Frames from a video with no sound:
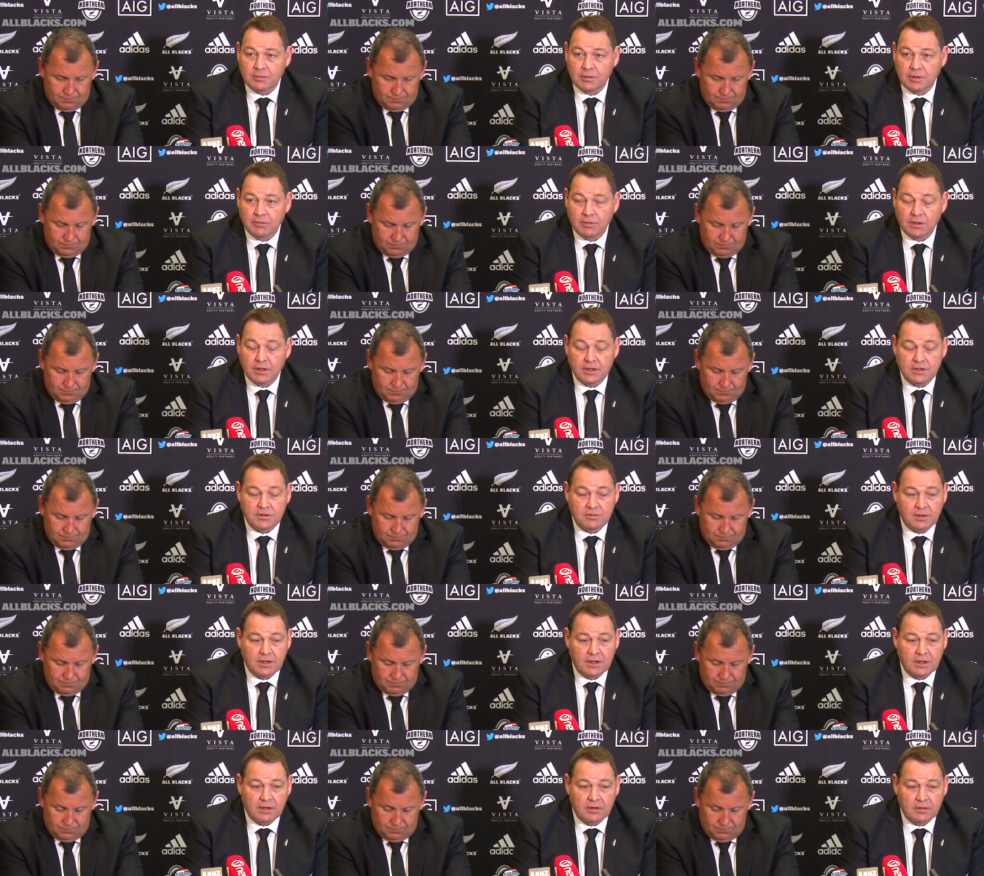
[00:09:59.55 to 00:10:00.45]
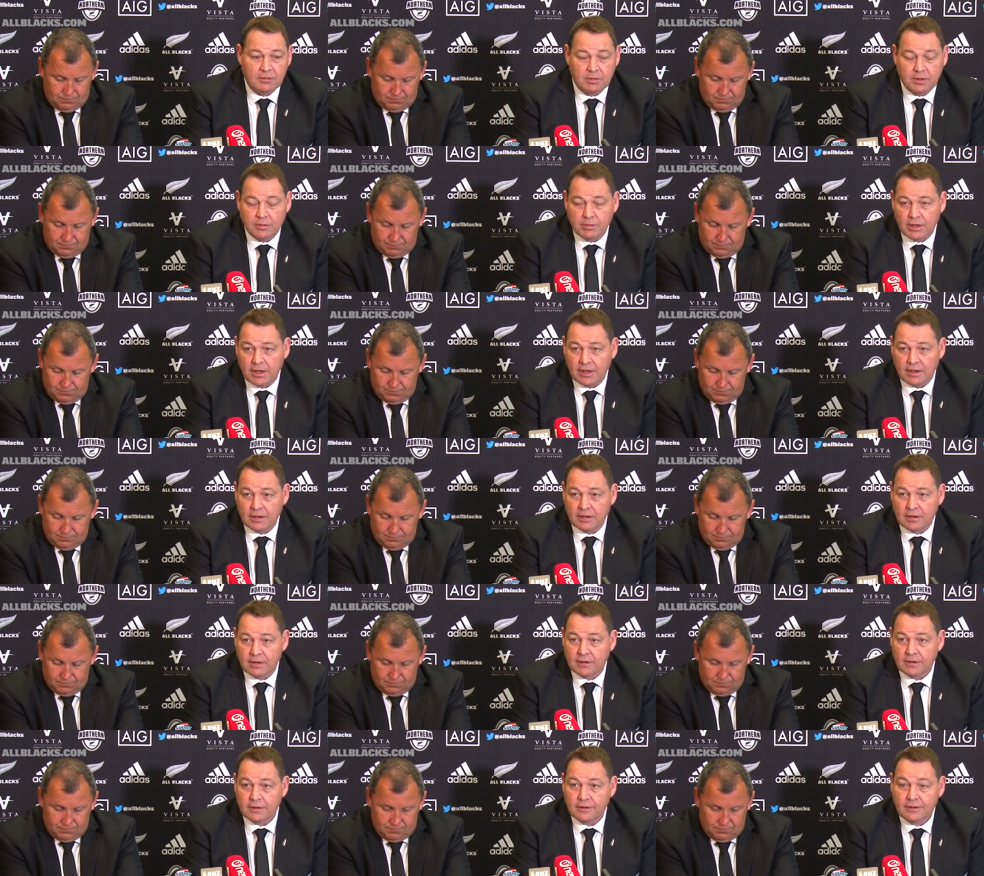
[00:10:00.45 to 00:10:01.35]
Speaker 1: I mean, when he's ready, he'll be back,
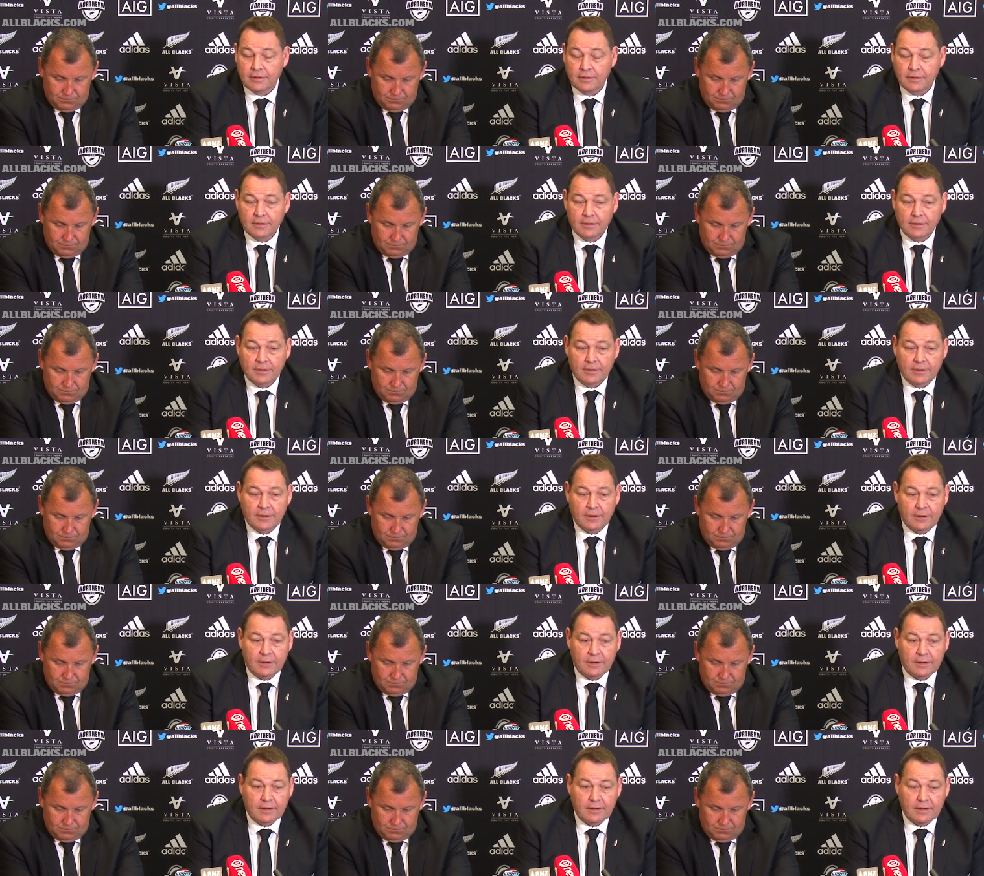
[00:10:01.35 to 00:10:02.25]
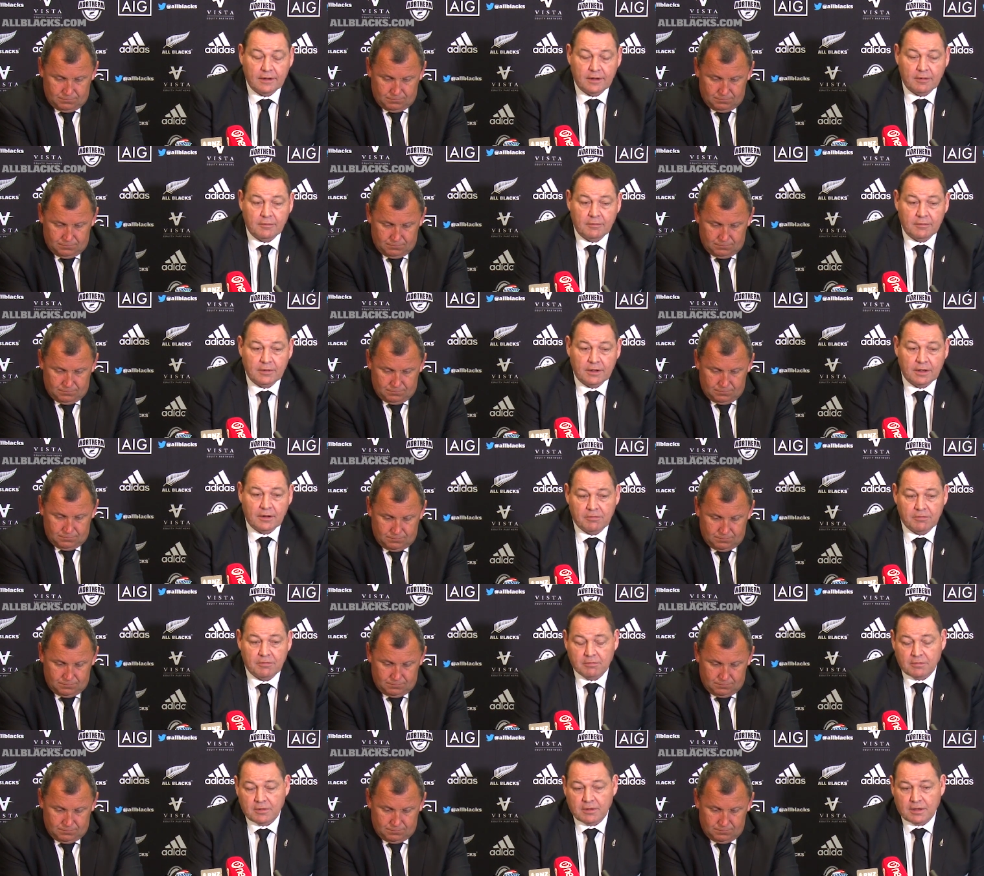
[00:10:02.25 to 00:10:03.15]
and and um, you know
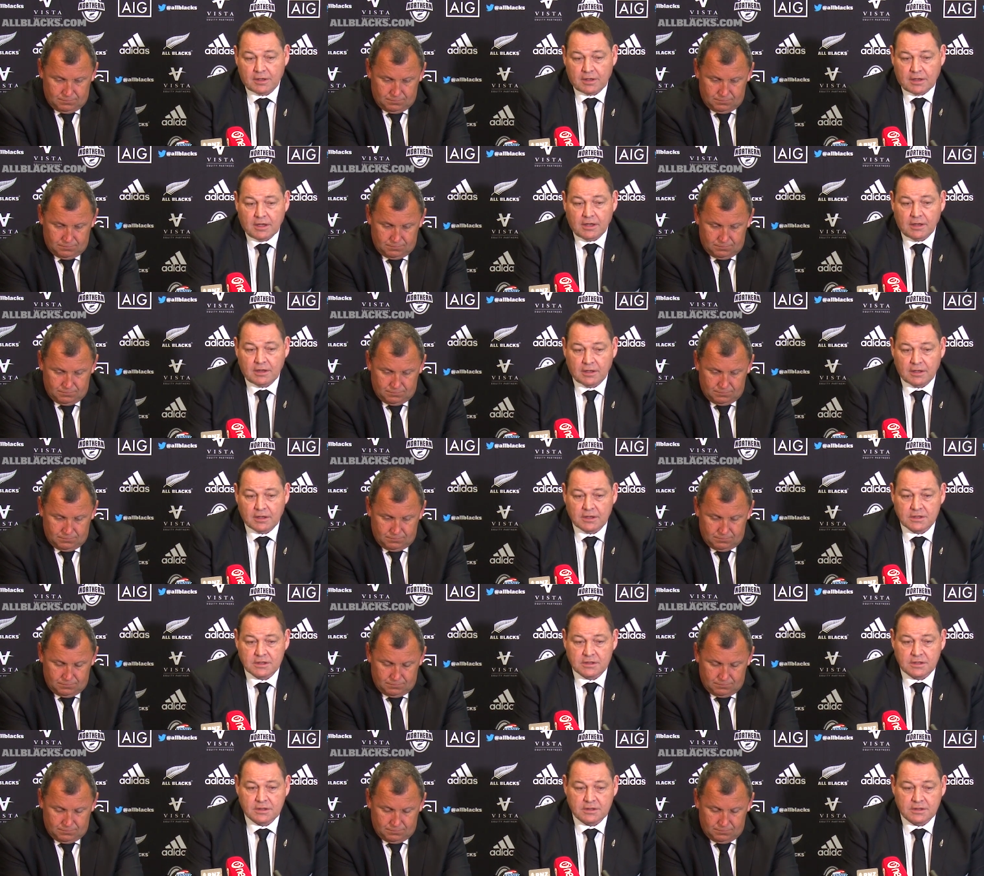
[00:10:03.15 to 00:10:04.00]
the key thing is